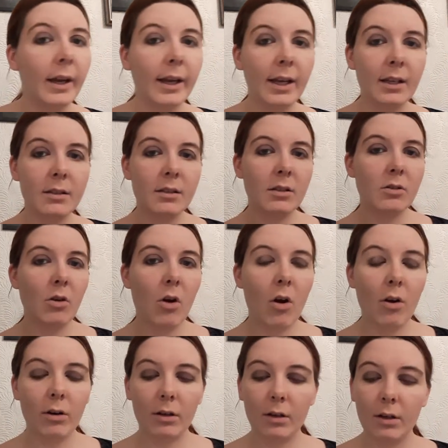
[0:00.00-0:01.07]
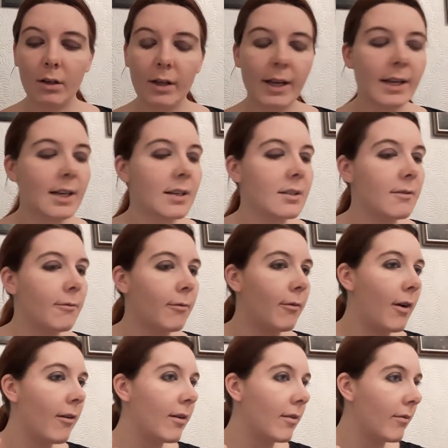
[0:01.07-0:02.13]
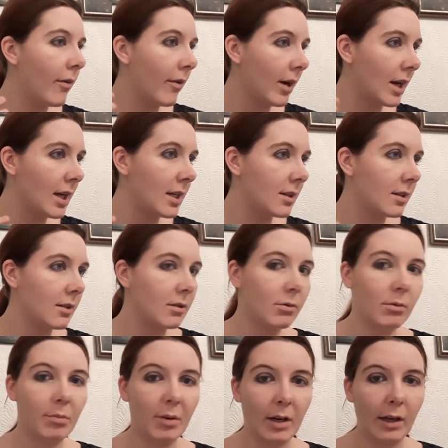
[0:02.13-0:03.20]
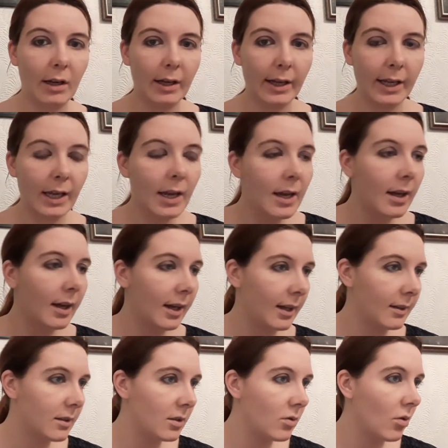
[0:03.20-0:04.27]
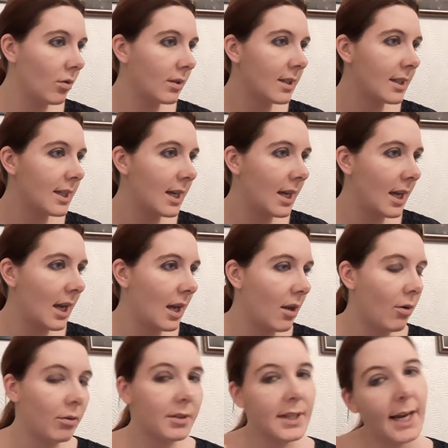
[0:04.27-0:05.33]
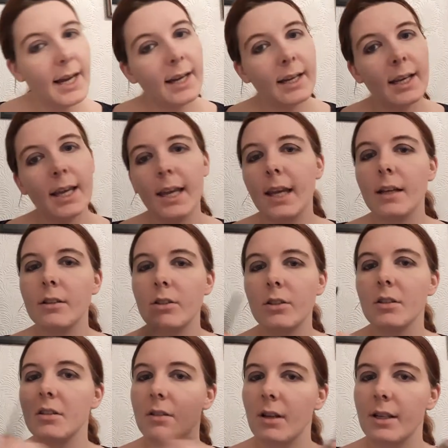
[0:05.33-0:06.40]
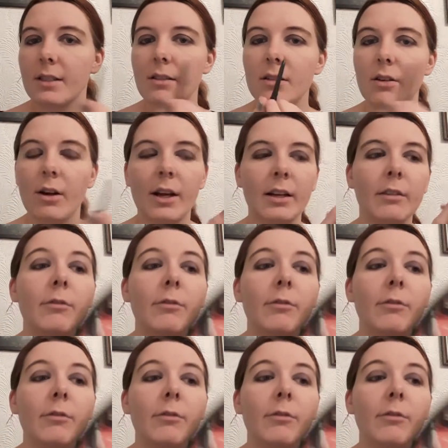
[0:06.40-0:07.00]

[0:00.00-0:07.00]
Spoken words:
It's not, it is very, very easy to apply. It's not sticky or tacky, it's just nice to kind